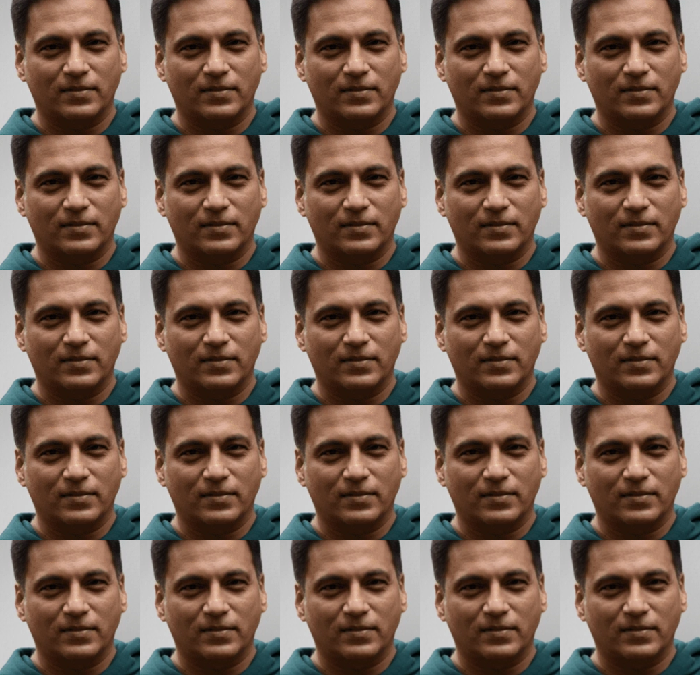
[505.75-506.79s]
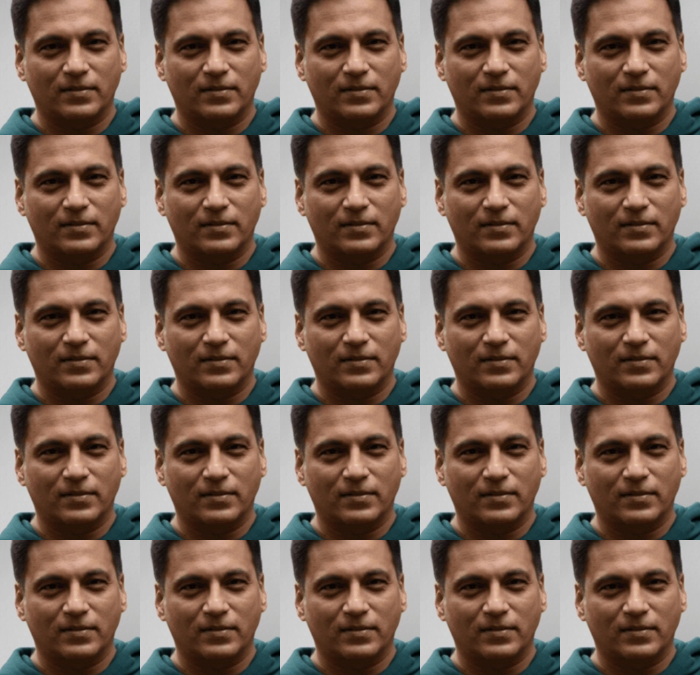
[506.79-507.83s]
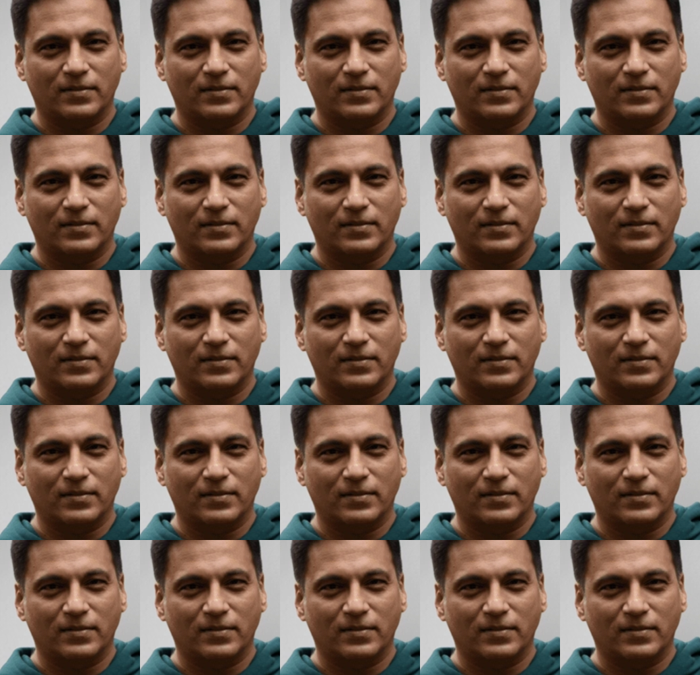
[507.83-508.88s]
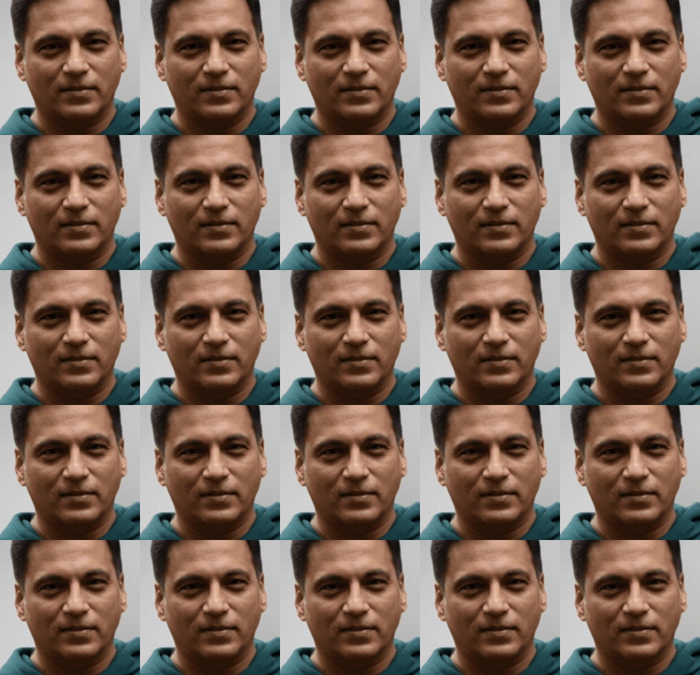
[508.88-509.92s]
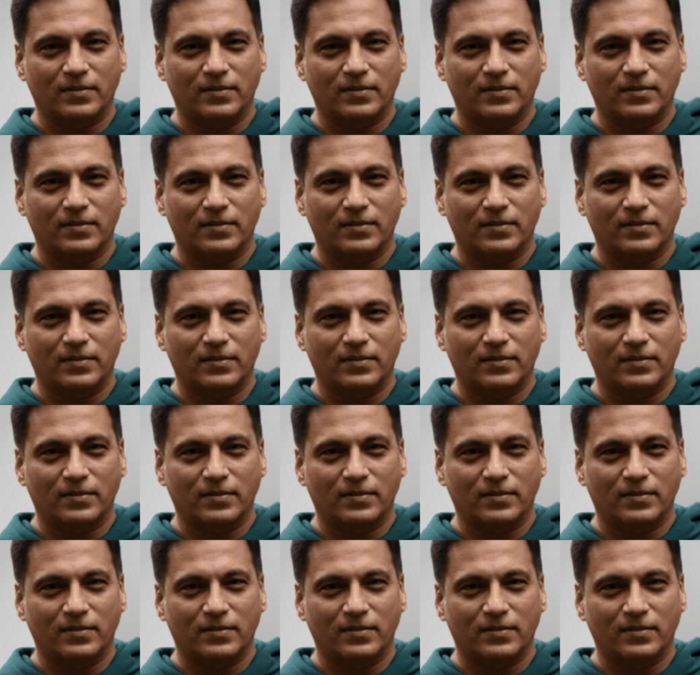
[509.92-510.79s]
This is a still picture; no speech is visible.